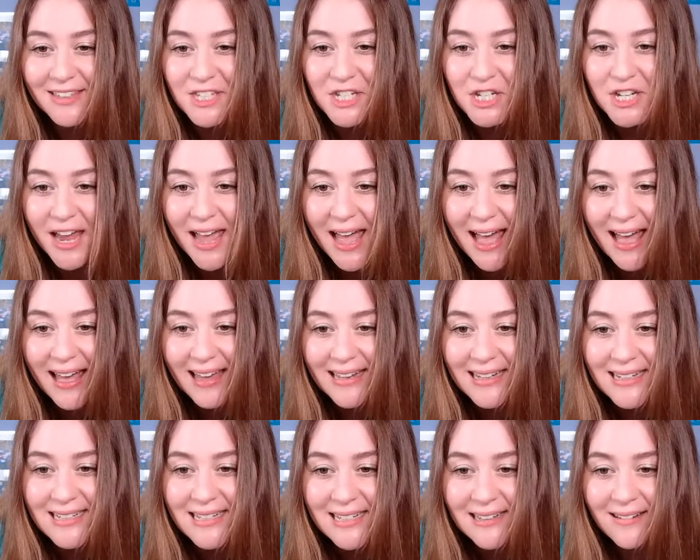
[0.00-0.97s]

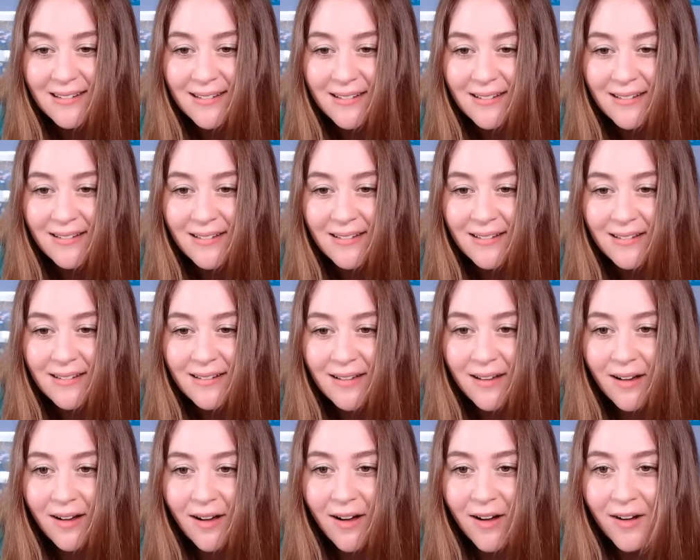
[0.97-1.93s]
chat.
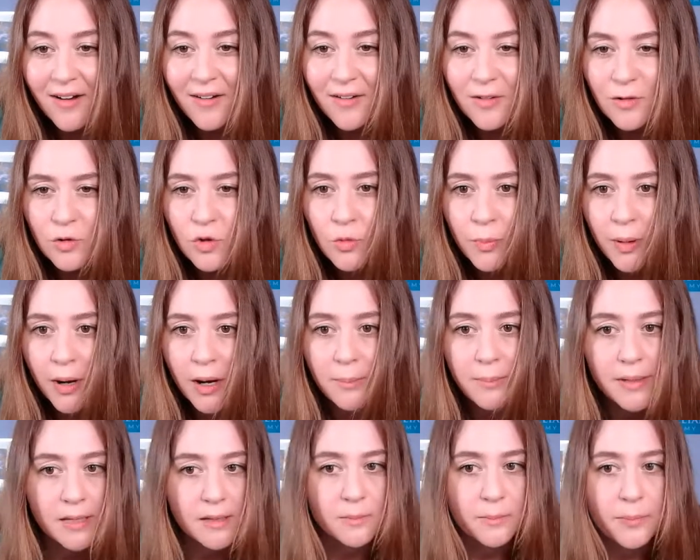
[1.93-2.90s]
Ooh,
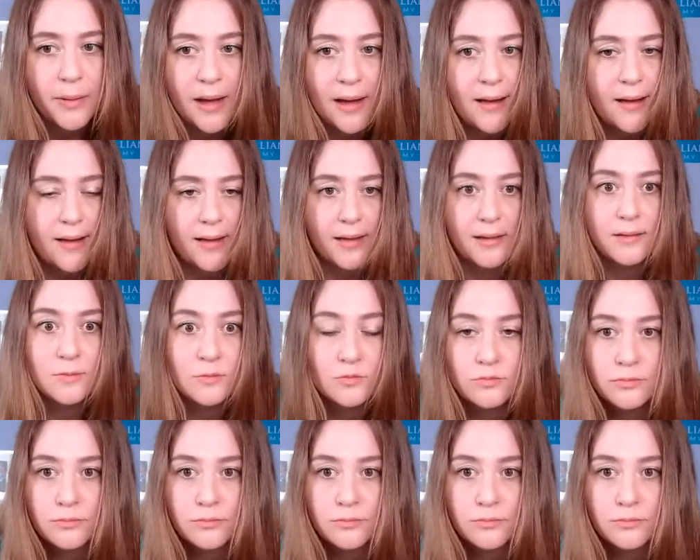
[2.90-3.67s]
pumpkin pie.